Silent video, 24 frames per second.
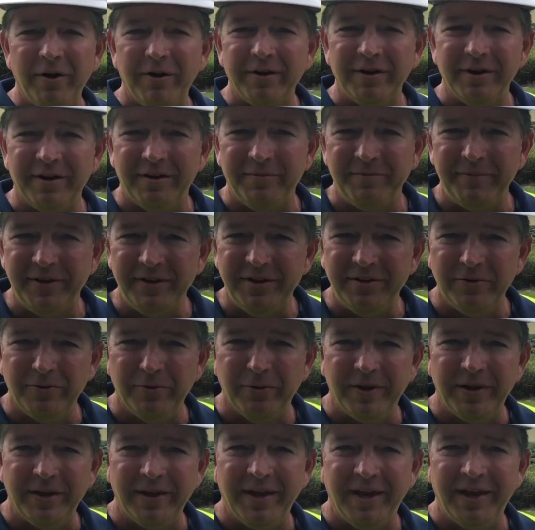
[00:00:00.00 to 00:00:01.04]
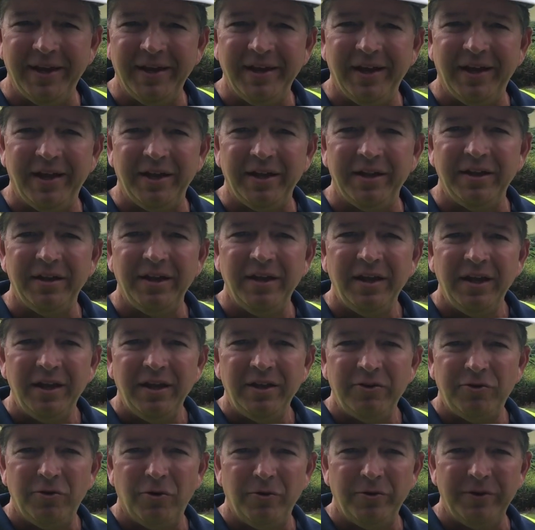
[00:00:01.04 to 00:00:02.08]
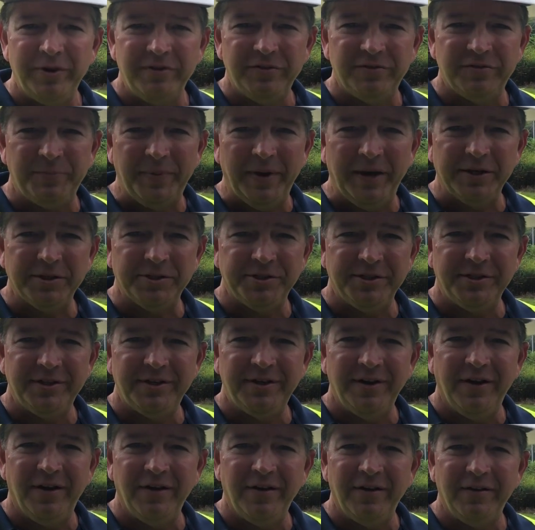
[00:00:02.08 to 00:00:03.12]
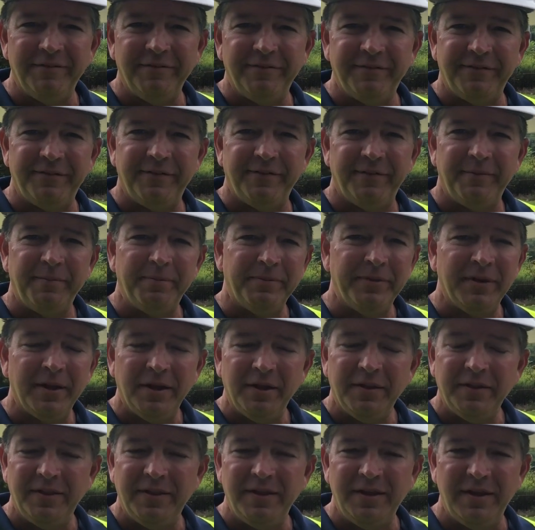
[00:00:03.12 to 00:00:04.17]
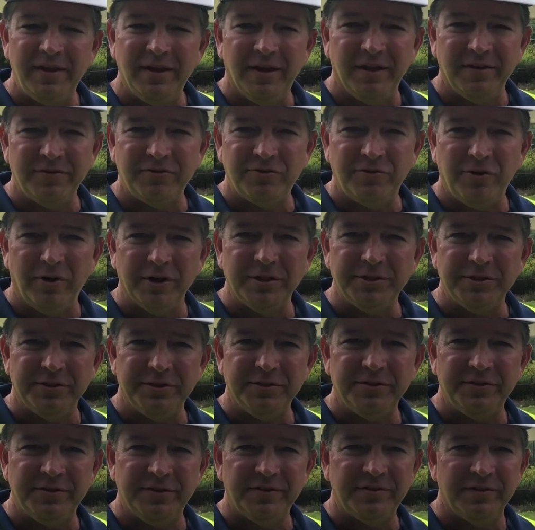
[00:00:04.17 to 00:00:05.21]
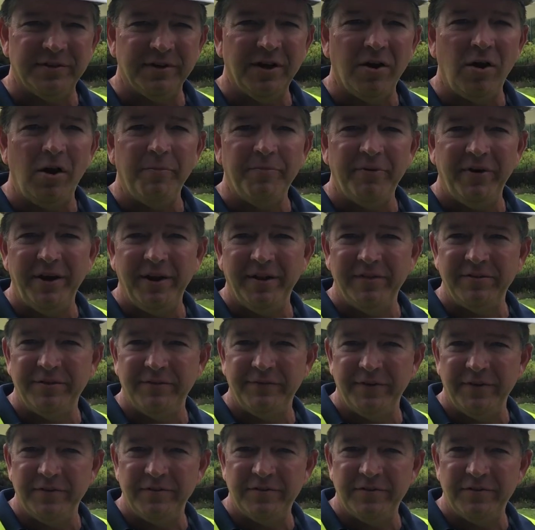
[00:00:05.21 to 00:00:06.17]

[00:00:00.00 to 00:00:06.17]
We're going to be doing a drone inspection of the structures. It's a comprehensive